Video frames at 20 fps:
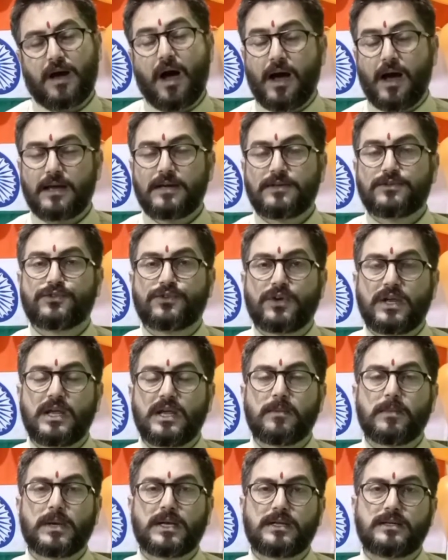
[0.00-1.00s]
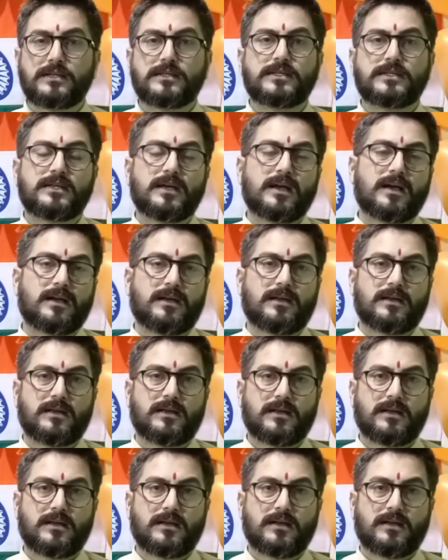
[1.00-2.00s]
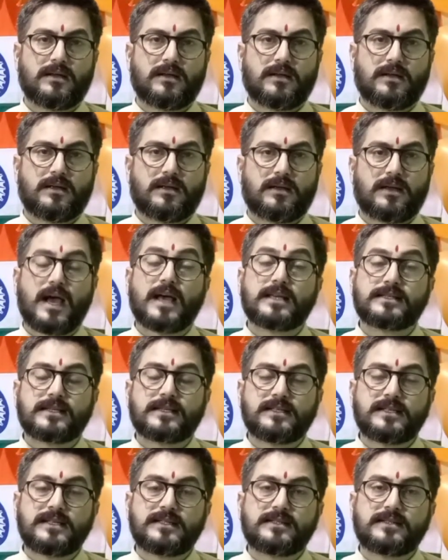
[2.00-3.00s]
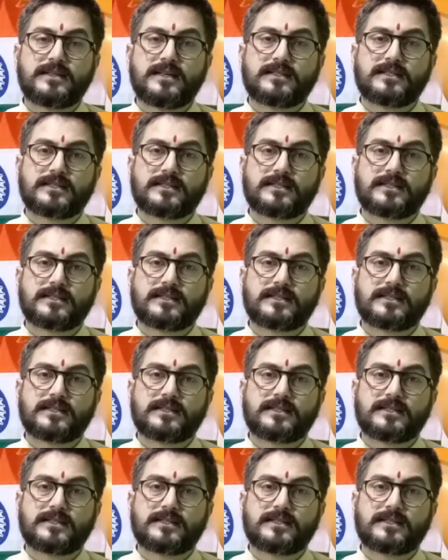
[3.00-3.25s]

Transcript: I dream an India as a leader